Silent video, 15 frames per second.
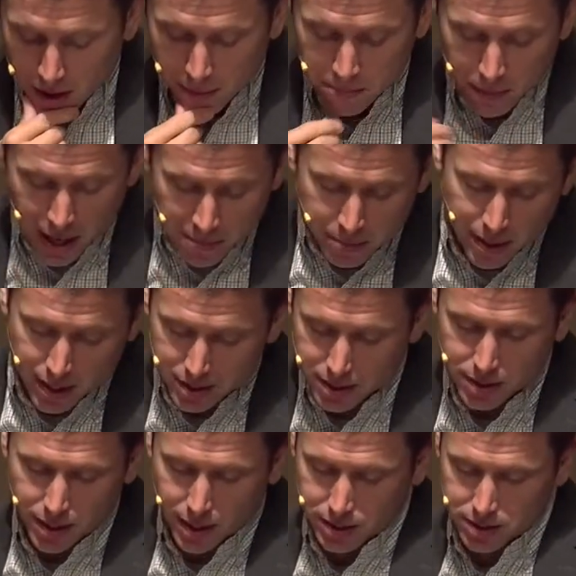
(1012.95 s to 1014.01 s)
My
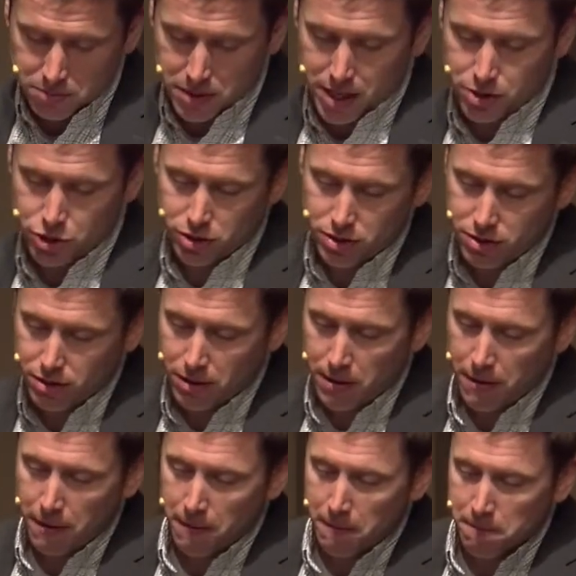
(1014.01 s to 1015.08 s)
best estimation
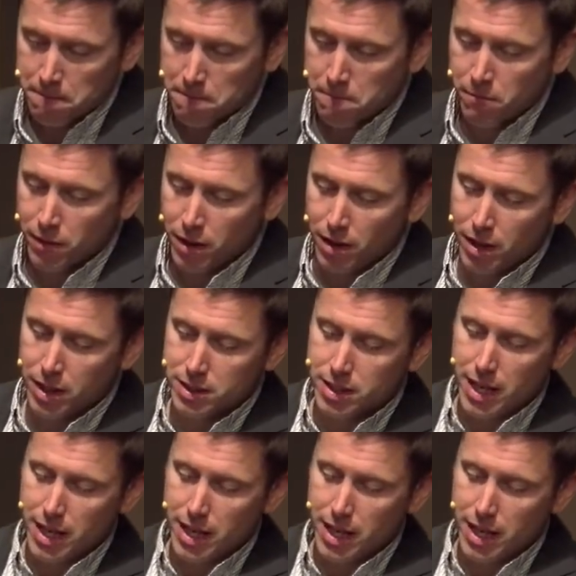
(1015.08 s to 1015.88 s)
is